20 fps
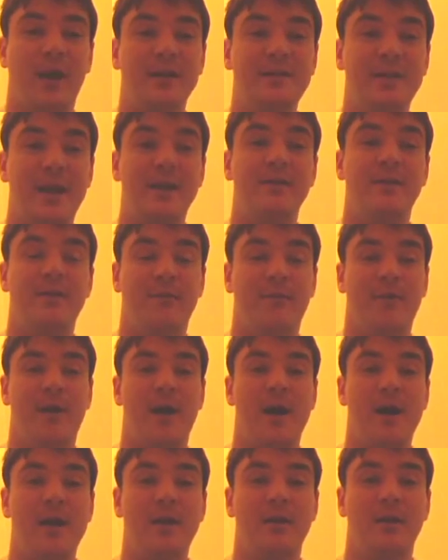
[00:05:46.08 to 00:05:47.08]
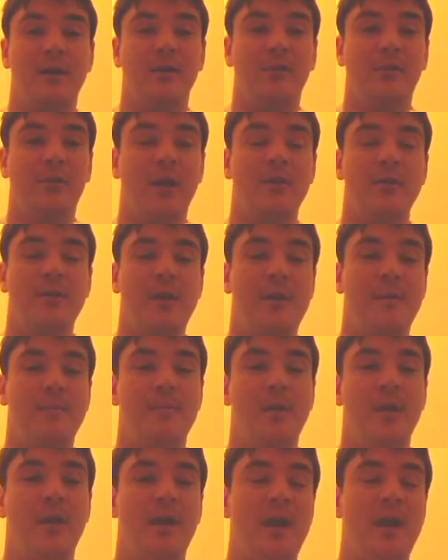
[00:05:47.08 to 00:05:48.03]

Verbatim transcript: identified so that